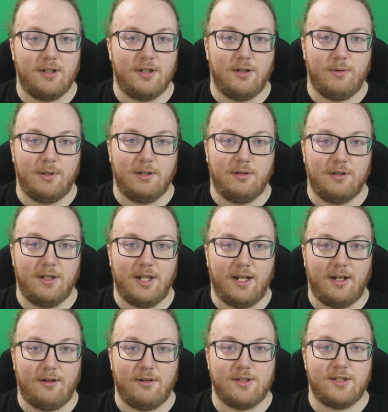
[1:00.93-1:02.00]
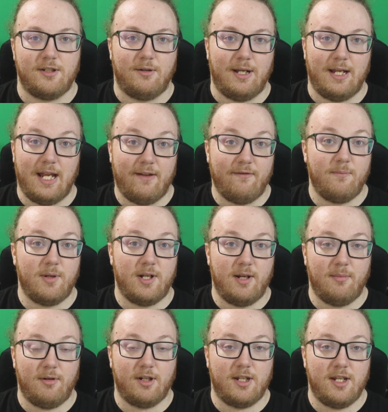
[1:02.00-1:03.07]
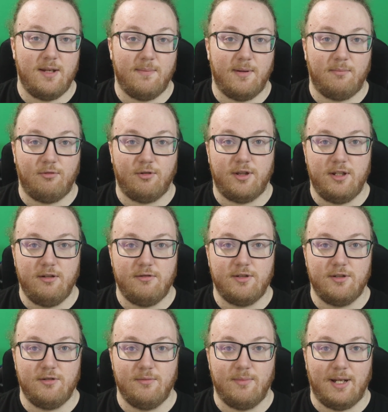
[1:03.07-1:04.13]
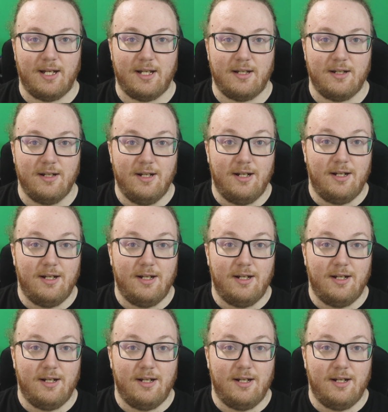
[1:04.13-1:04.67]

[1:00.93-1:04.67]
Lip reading: going on there, so I haven't been able to keep up with YouTube and